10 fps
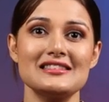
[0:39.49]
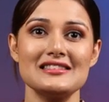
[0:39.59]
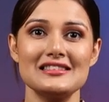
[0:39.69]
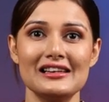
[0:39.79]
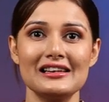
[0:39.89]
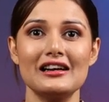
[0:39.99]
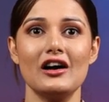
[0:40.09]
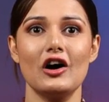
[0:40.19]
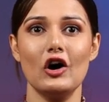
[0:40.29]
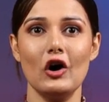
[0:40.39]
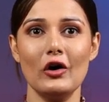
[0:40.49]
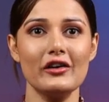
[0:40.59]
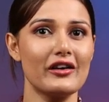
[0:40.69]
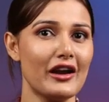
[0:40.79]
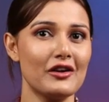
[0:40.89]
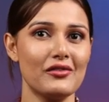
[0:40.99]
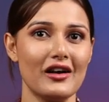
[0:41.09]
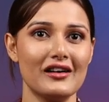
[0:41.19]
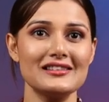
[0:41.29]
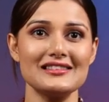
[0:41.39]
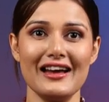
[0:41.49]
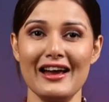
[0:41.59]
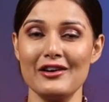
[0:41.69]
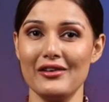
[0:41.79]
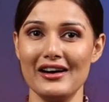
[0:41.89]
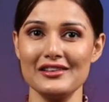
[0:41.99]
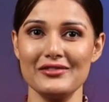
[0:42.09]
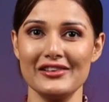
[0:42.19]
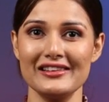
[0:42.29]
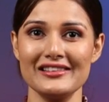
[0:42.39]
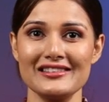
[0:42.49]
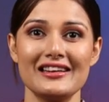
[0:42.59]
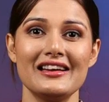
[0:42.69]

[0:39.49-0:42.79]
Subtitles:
silk or dried flowers and vase fillers.